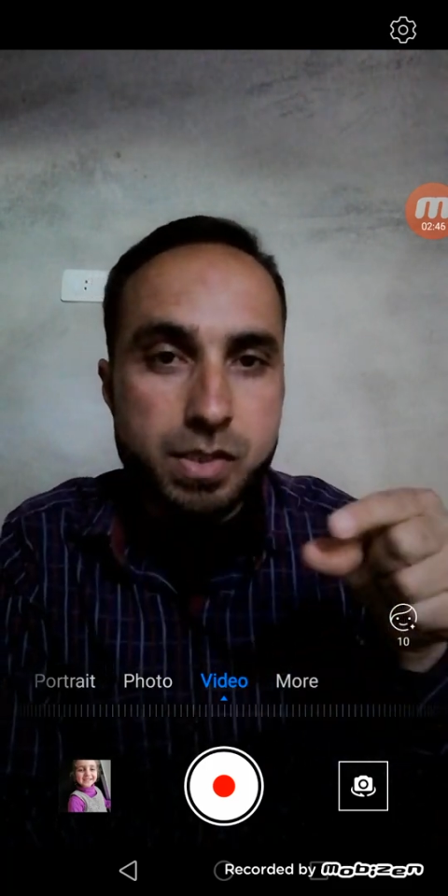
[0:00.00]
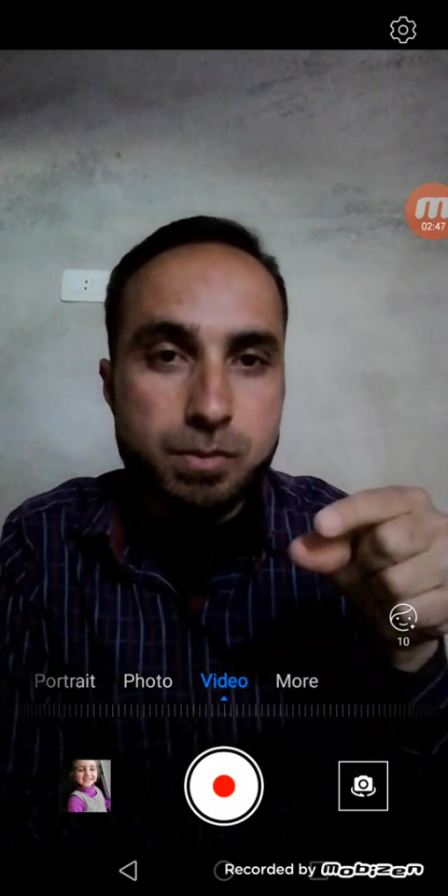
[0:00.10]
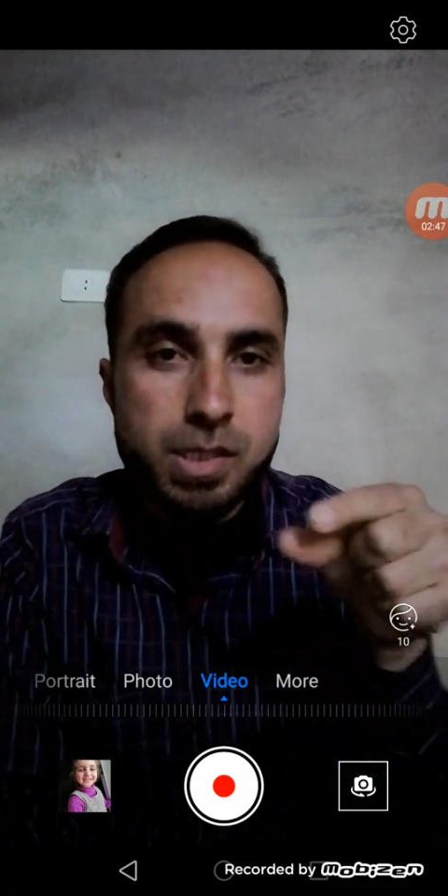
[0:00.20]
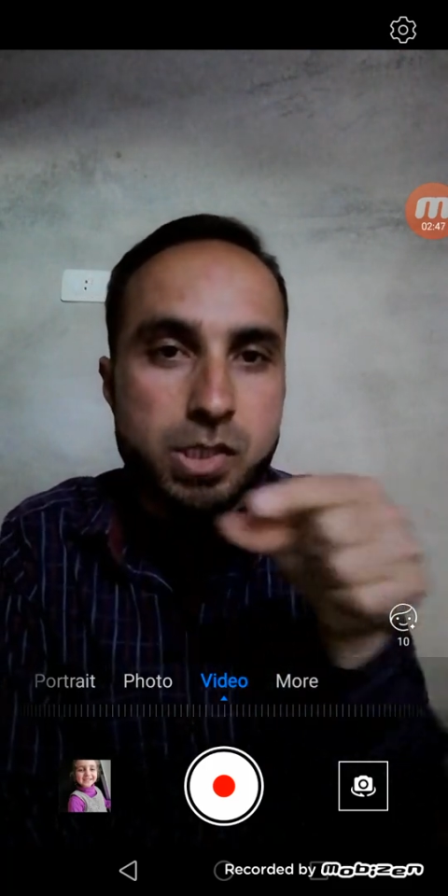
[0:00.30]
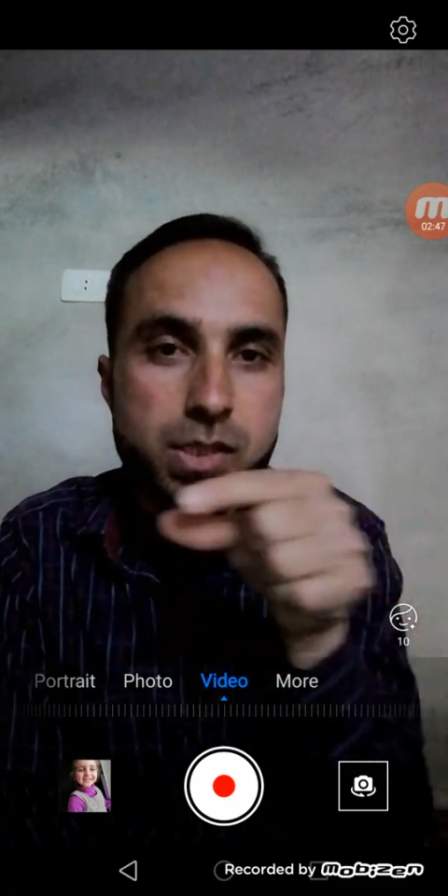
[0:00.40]

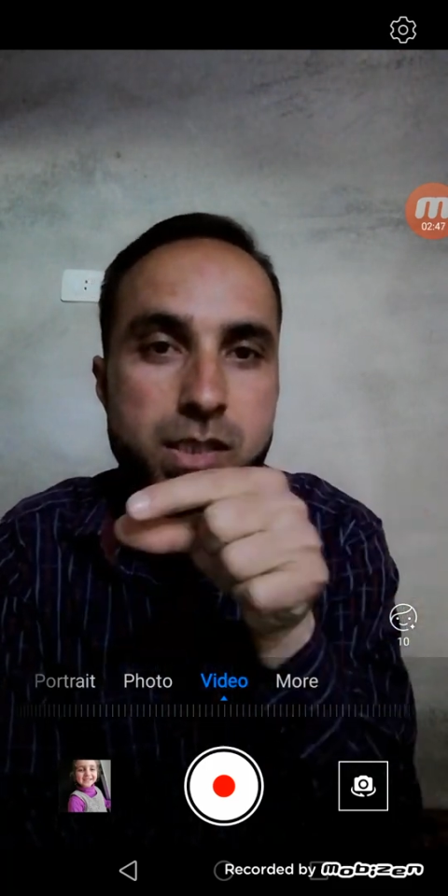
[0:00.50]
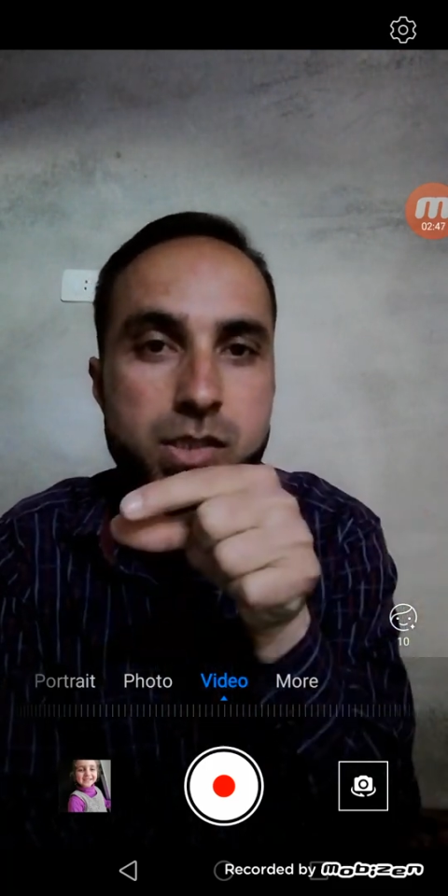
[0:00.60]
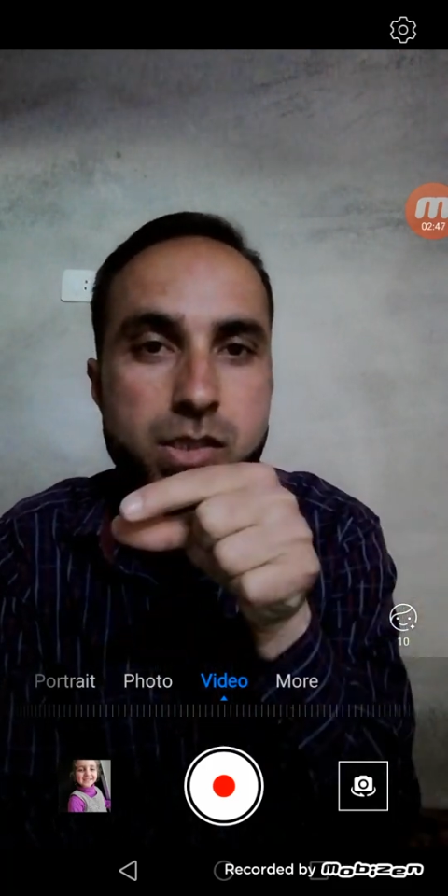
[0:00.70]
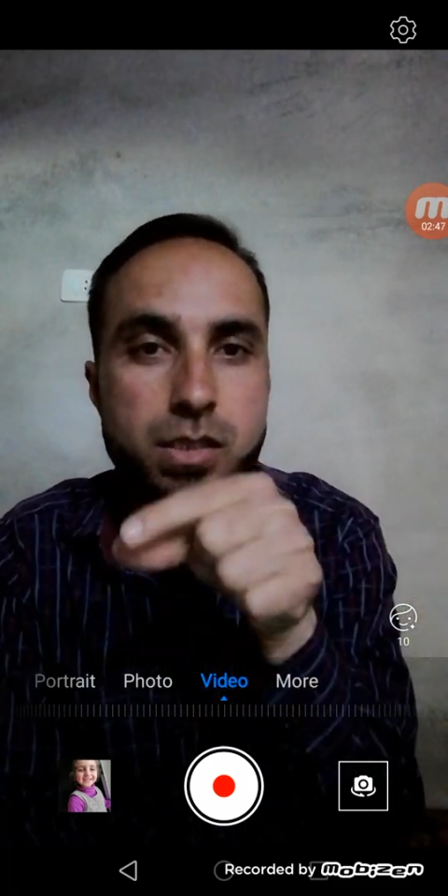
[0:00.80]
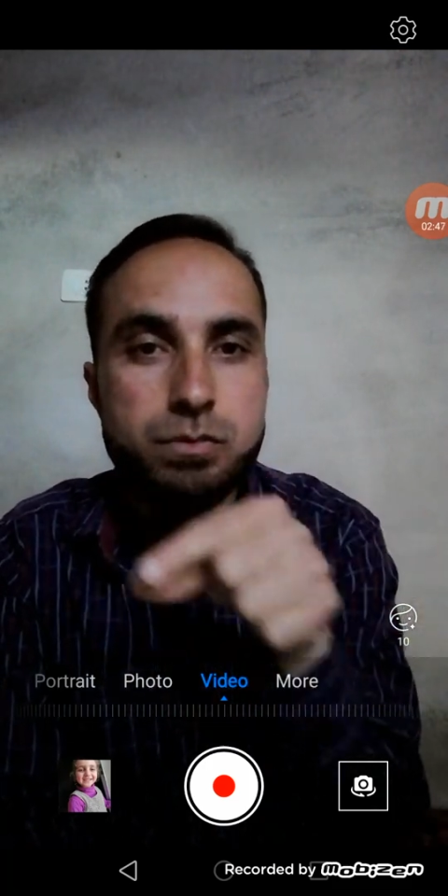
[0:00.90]
question
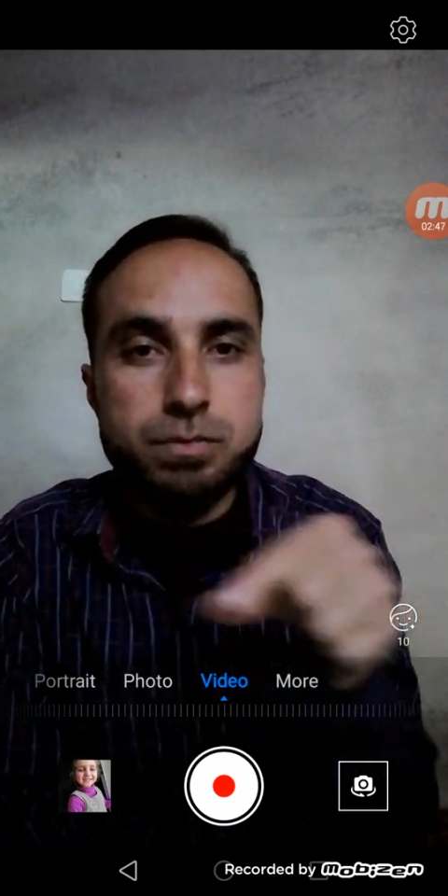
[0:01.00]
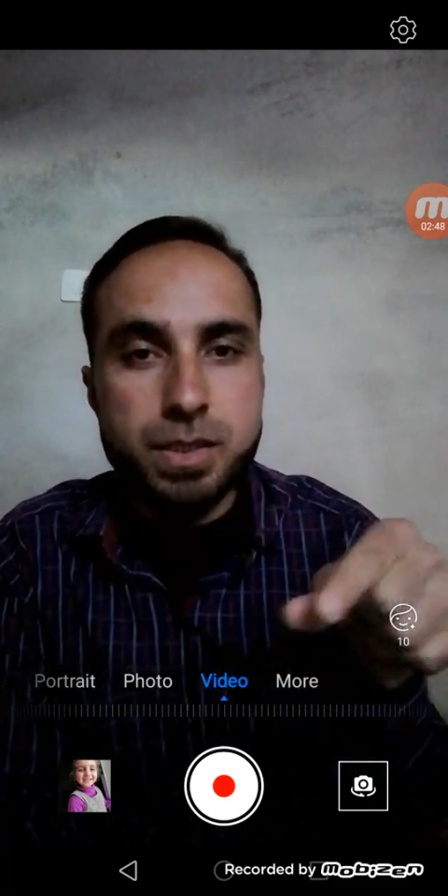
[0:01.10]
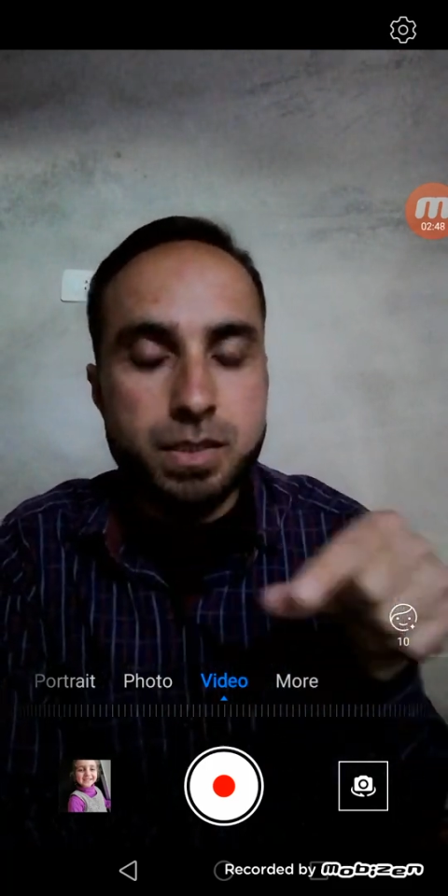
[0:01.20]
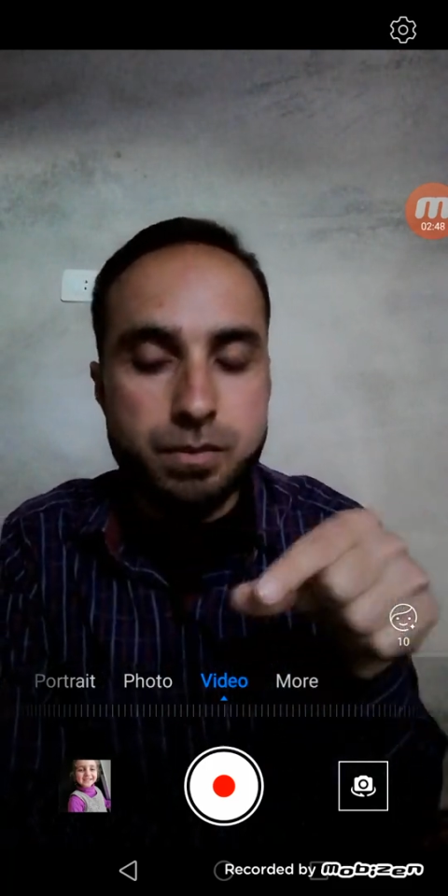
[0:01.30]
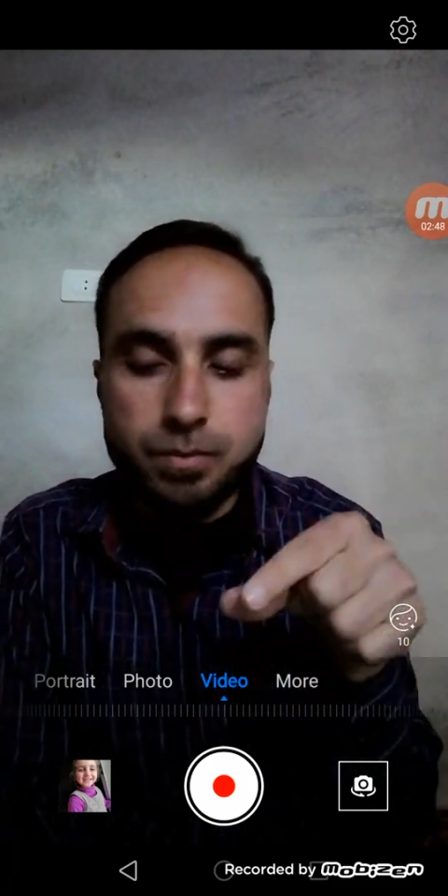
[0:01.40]
is
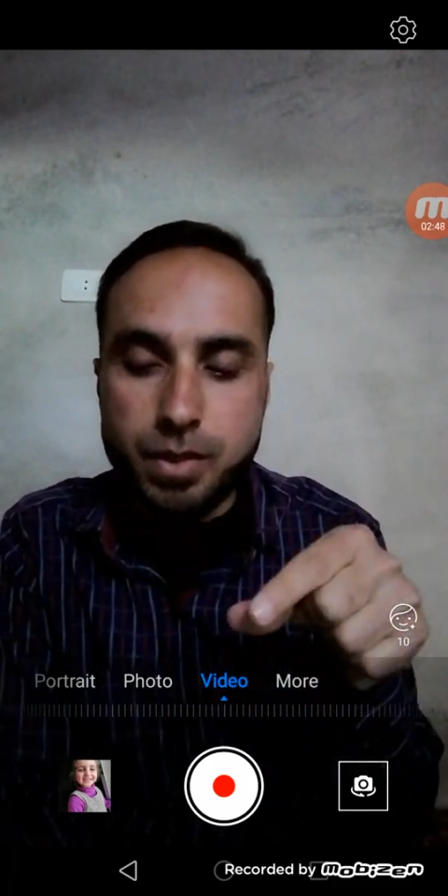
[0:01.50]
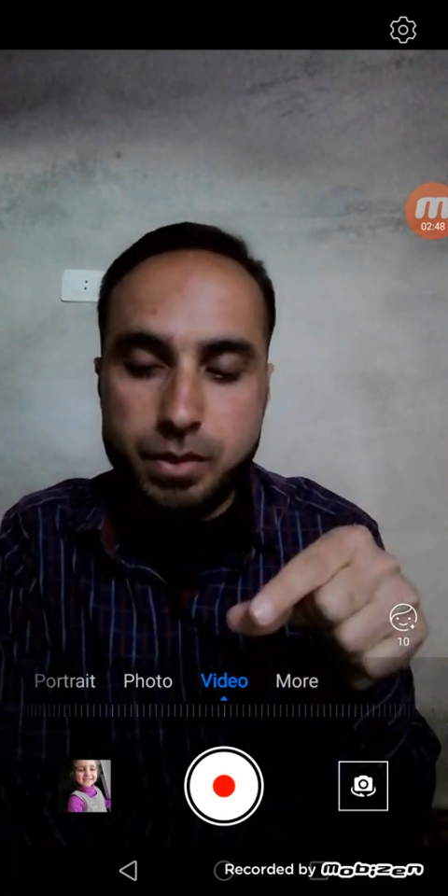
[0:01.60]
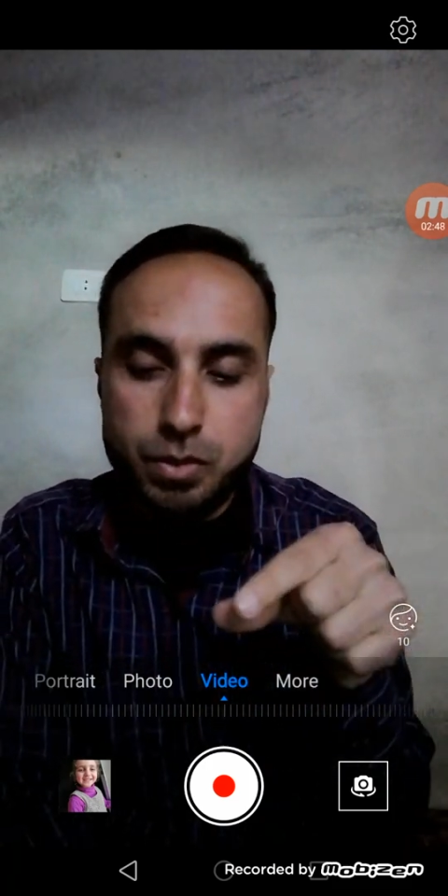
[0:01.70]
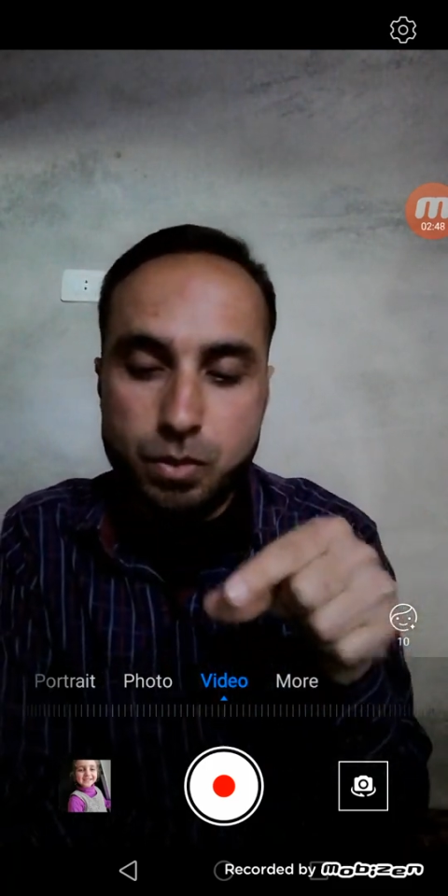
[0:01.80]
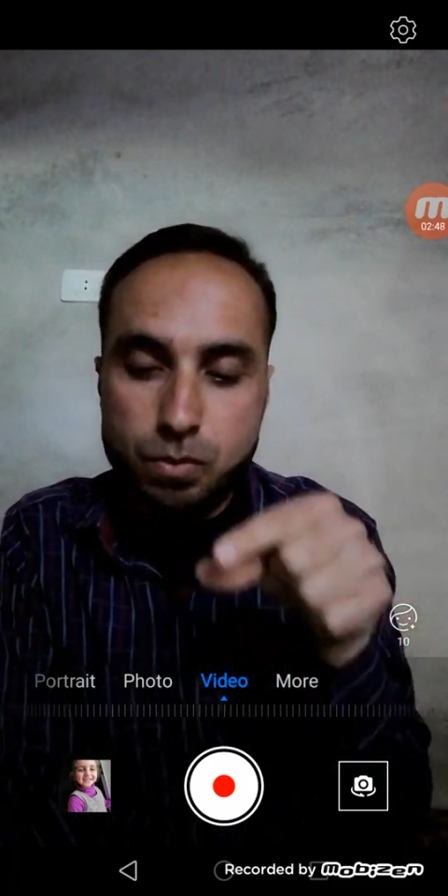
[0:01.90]
written for you.